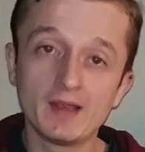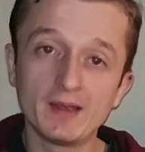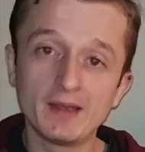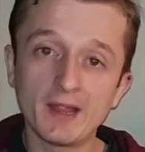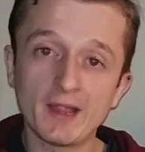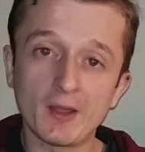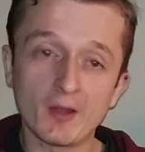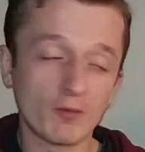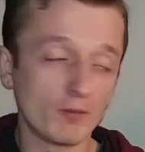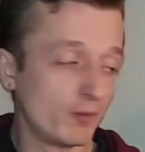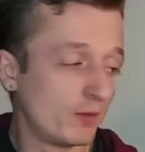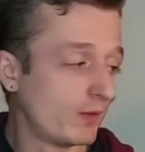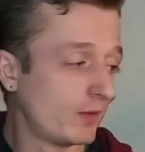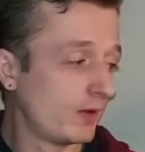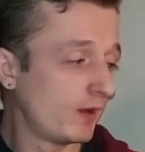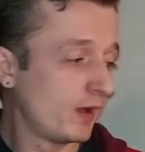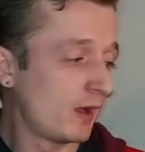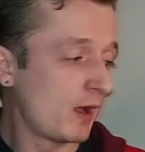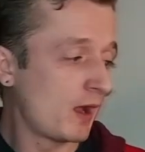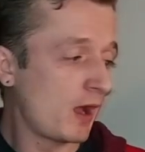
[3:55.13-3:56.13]
Now,
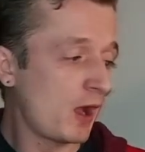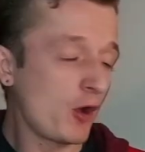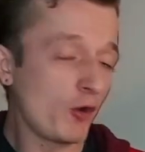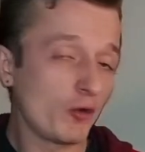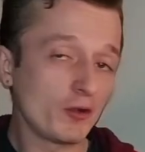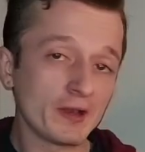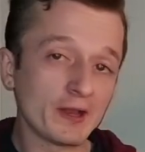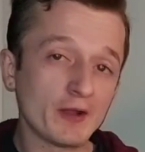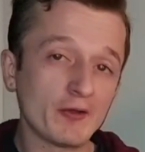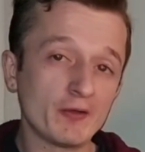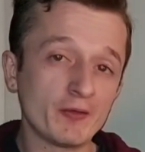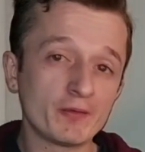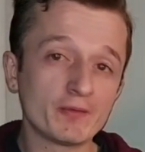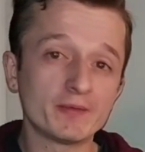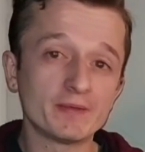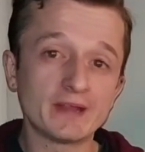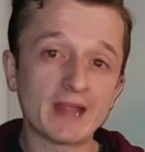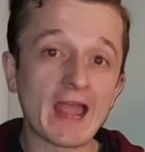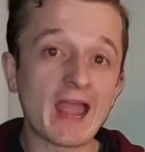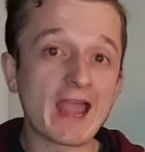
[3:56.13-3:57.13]
hold down
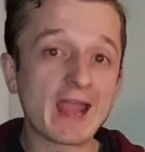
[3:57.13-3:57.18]
the